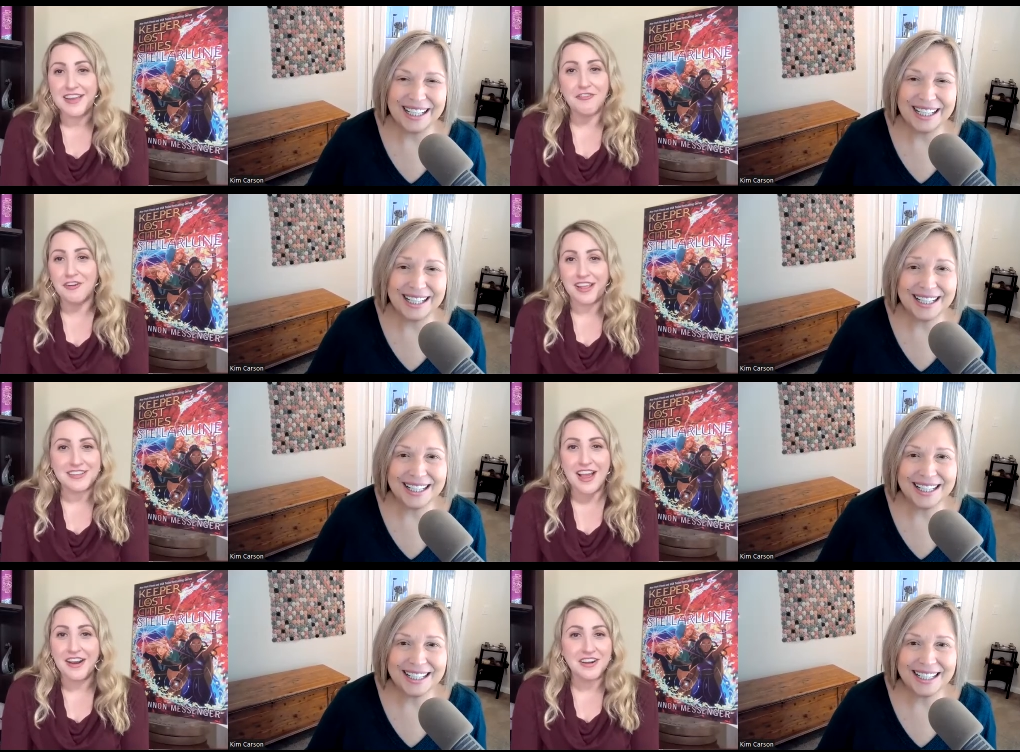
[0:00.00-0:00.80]
Speaker 1: never get
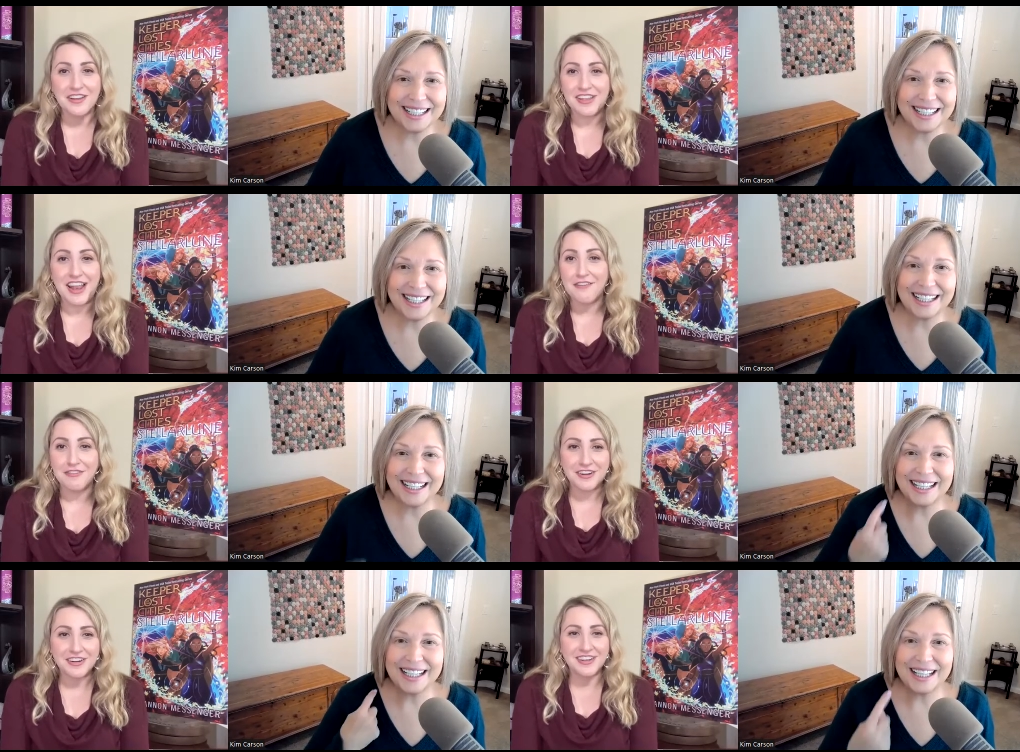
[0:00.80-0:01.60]
tired of it
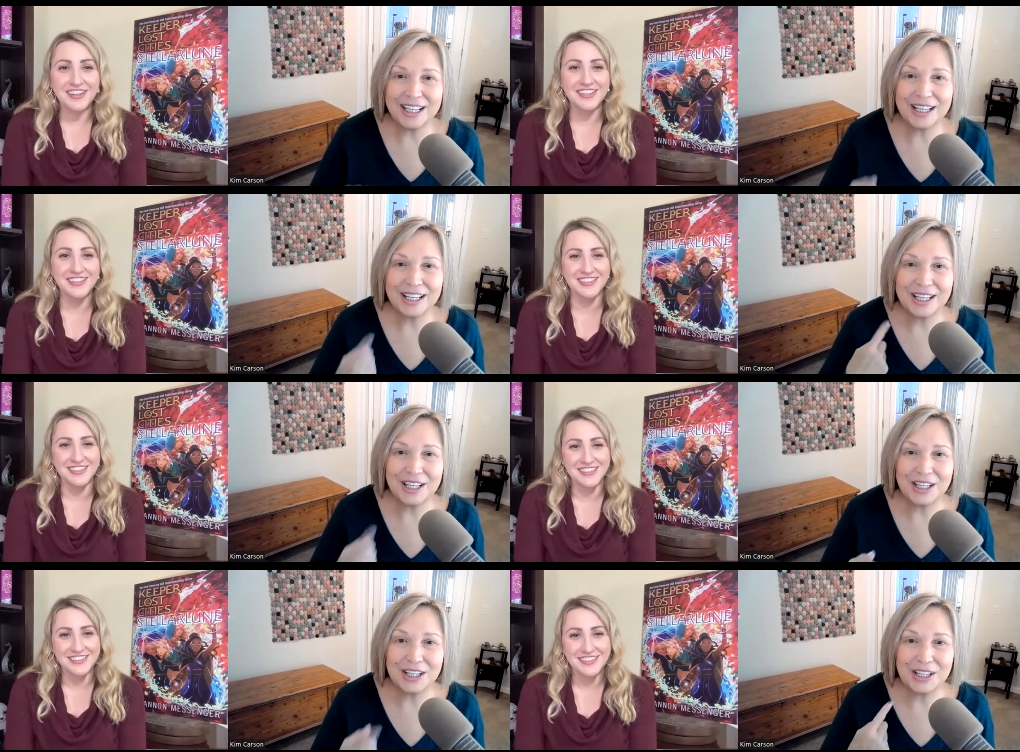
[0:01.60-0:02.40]
ever.
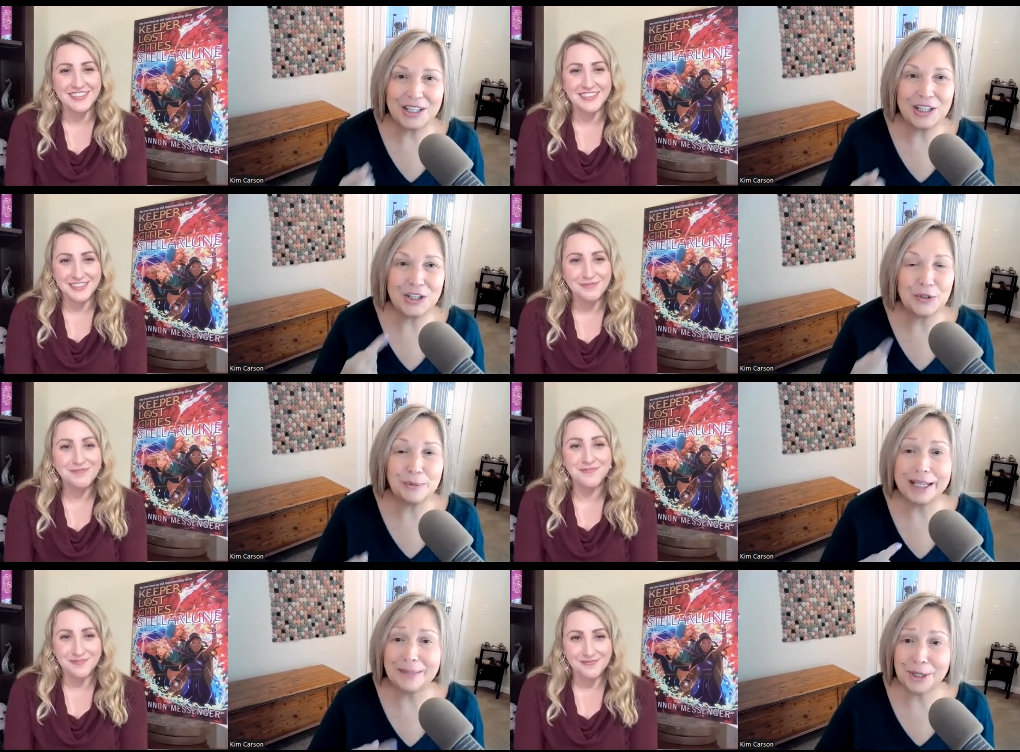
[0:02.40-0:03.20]
Speaker 2: You
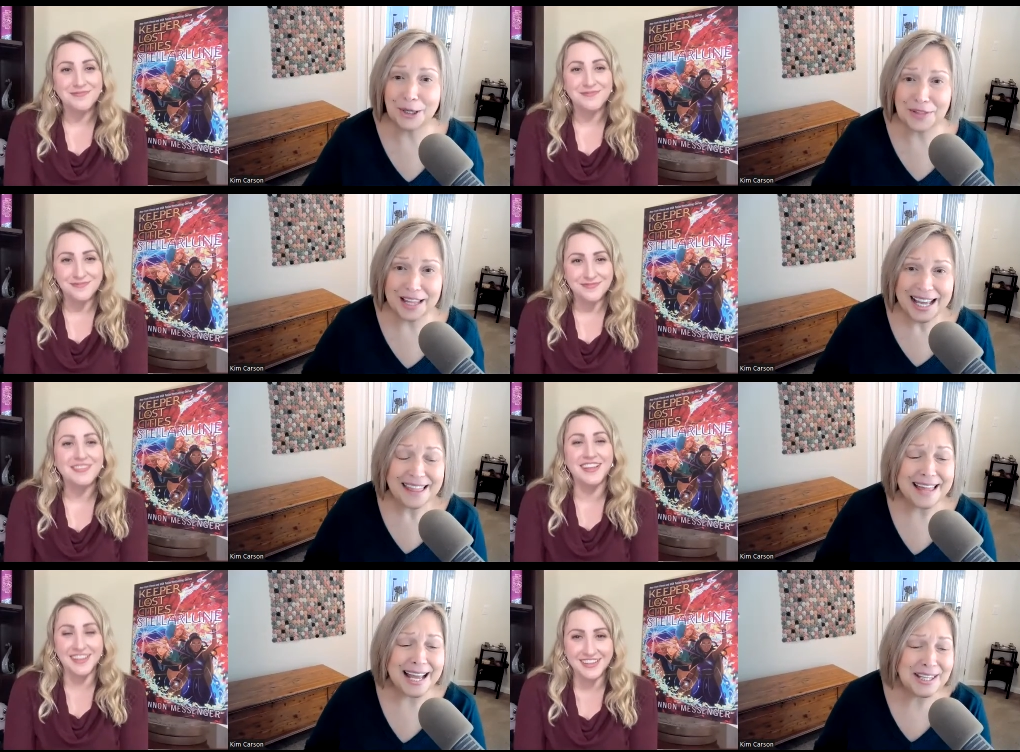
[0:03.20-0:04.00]
and me both.
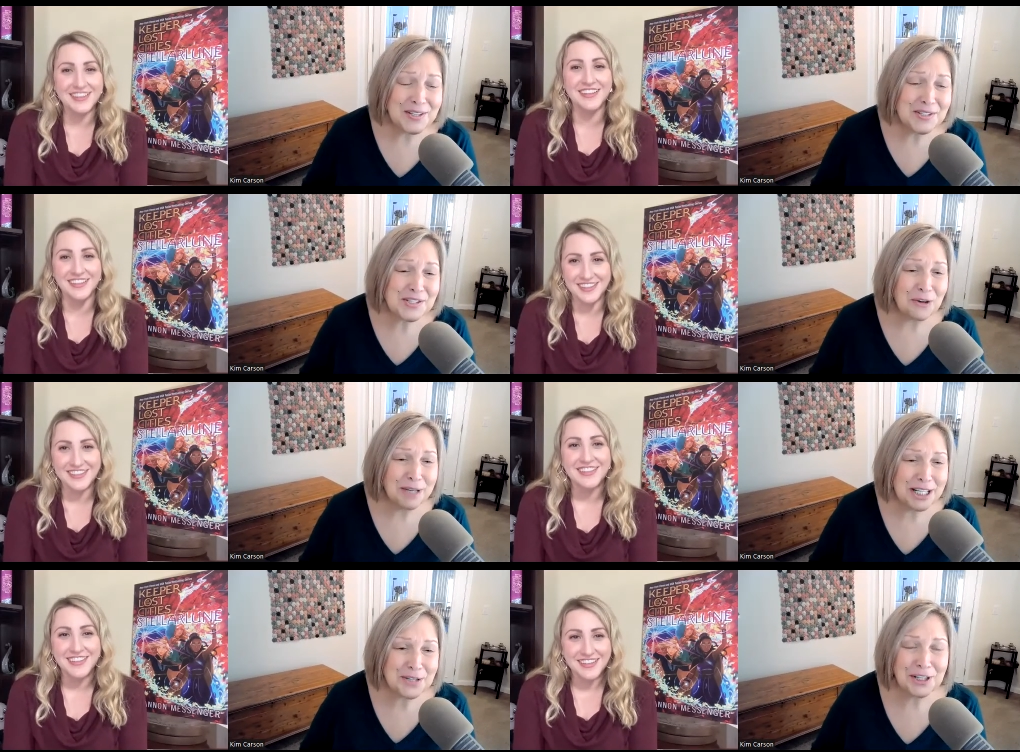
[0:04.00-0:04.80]
Thank you so
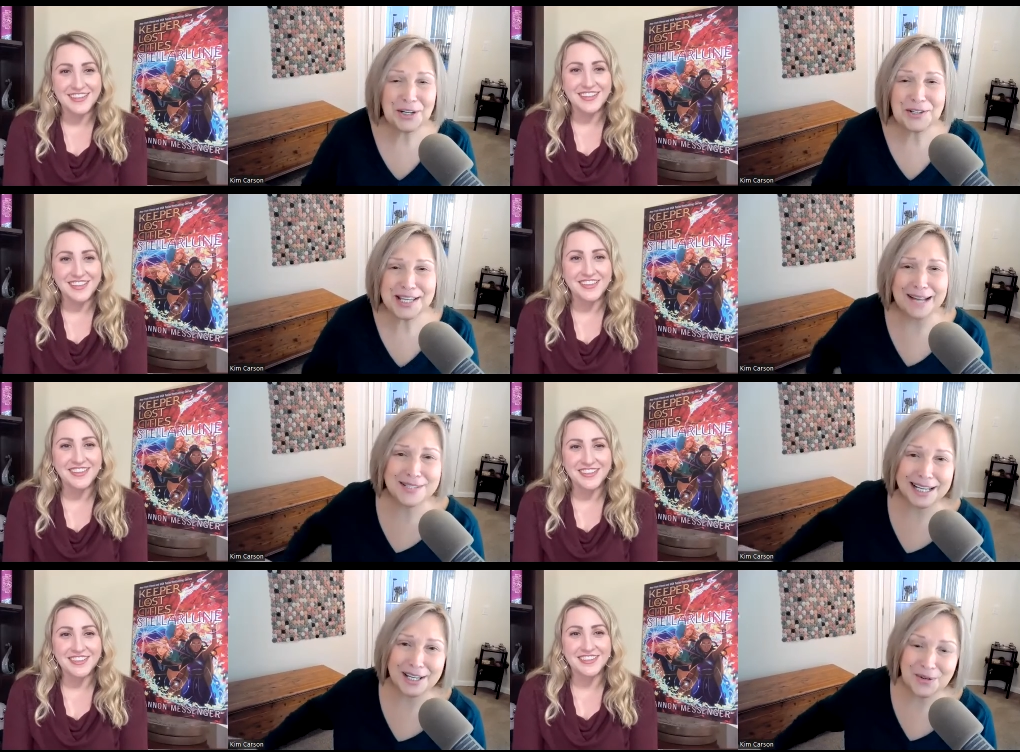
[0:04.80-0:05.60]
much for your time
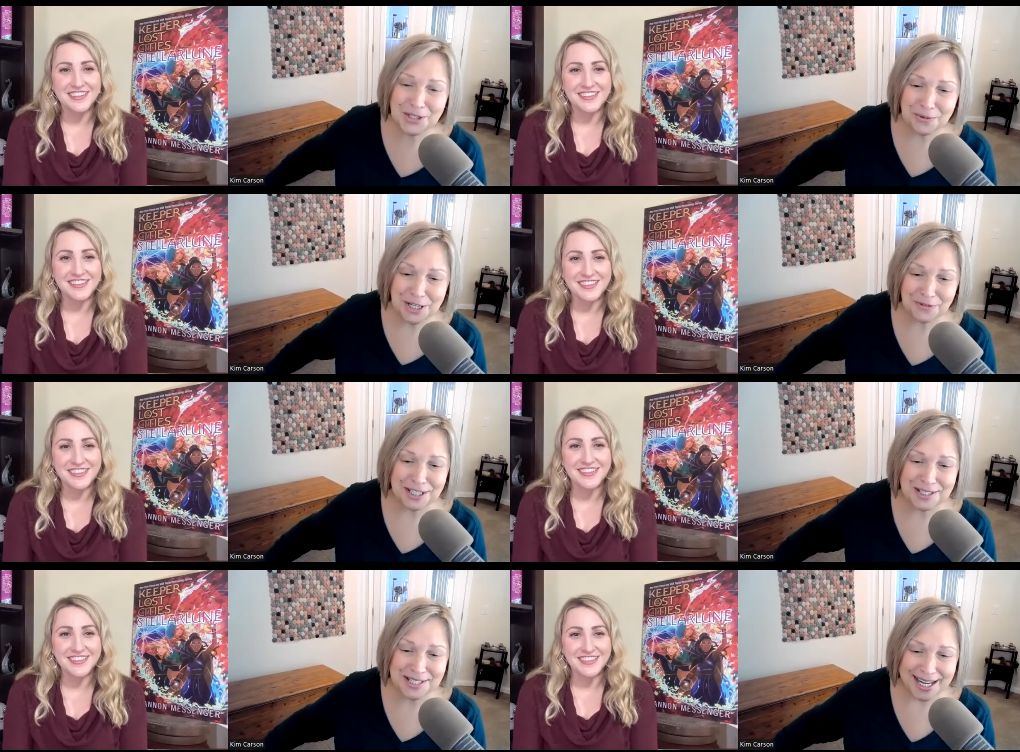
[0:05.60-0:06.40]
today. You were so much
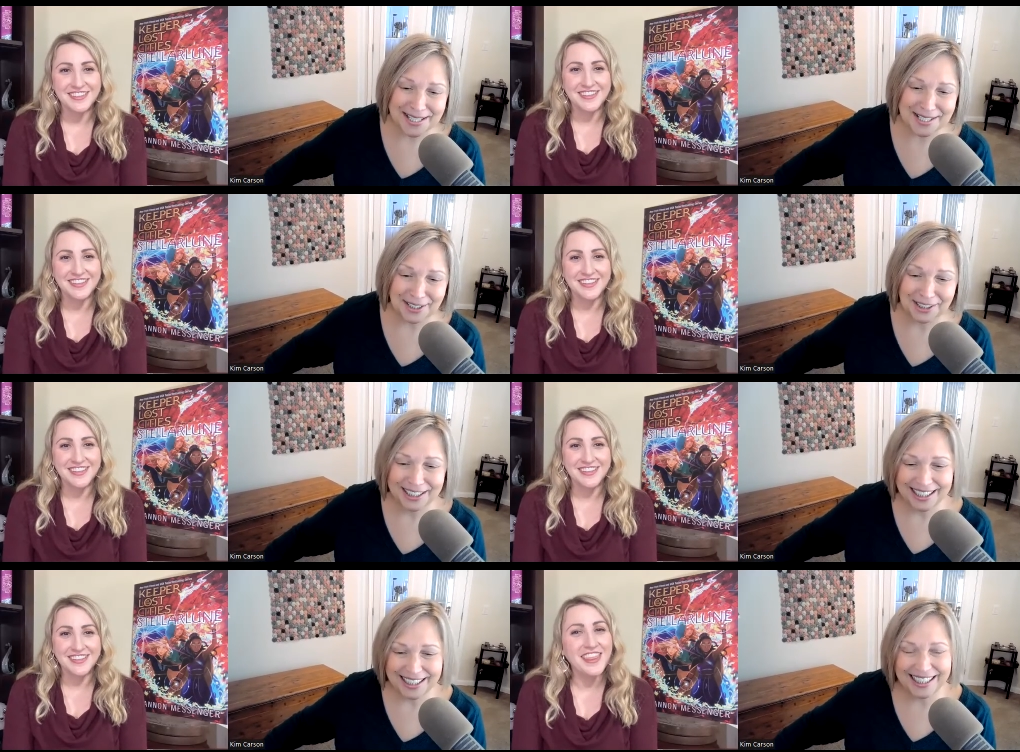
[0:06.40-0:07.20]
fun to talk to.
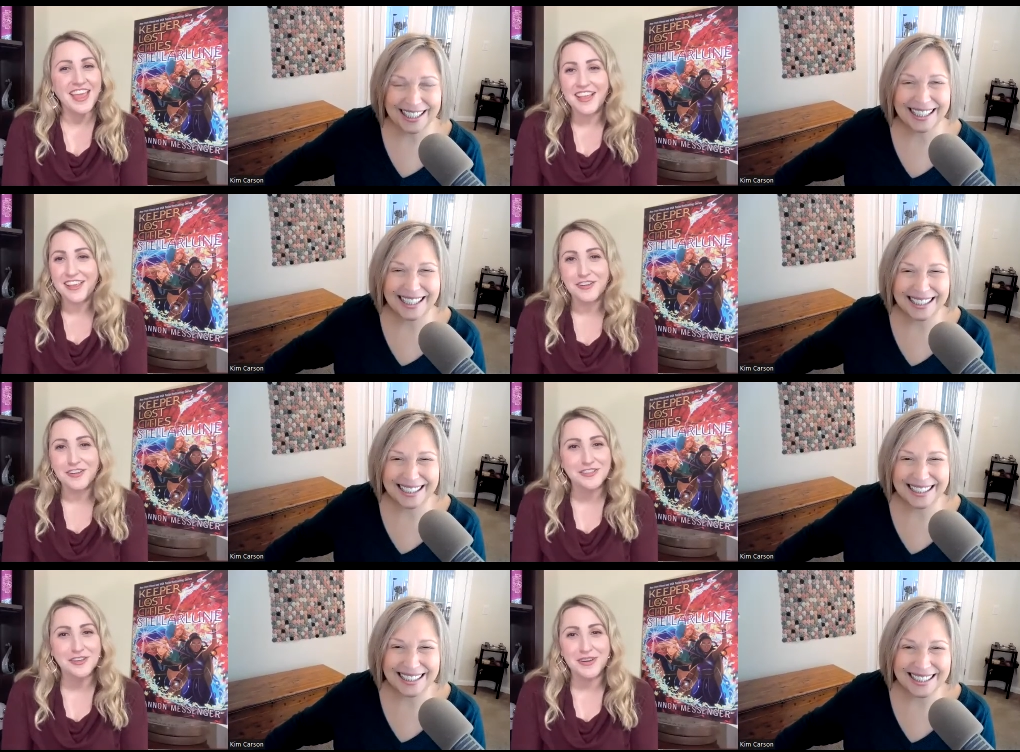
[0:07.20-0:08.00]
Speaker 1: Thank
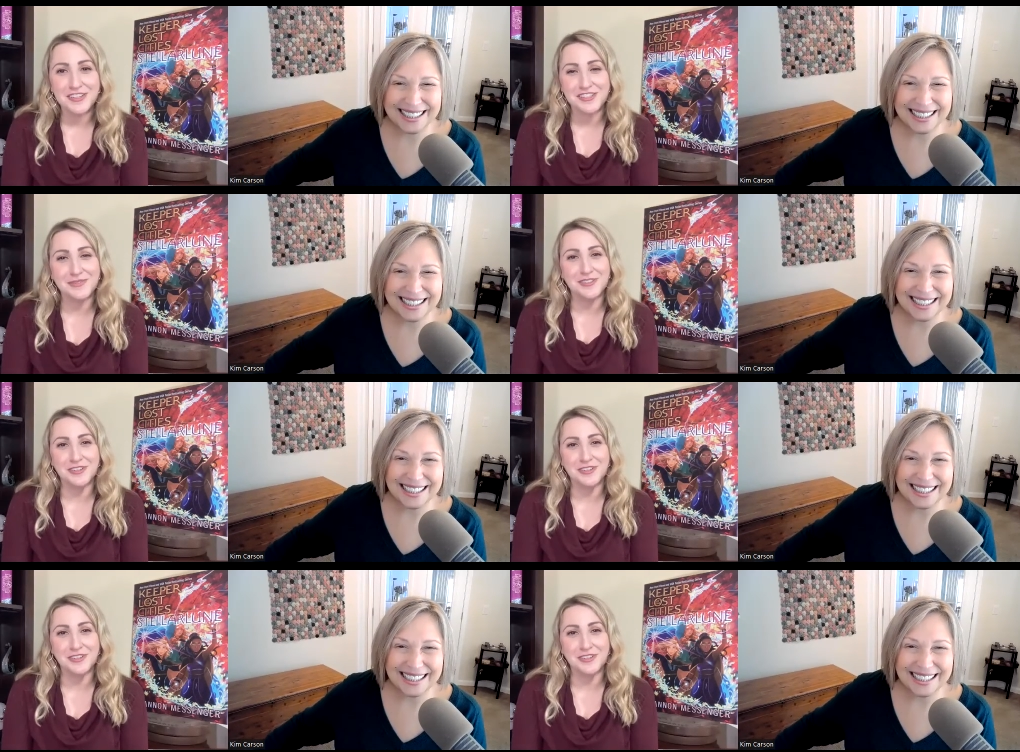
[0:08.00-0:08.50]
you so much. This was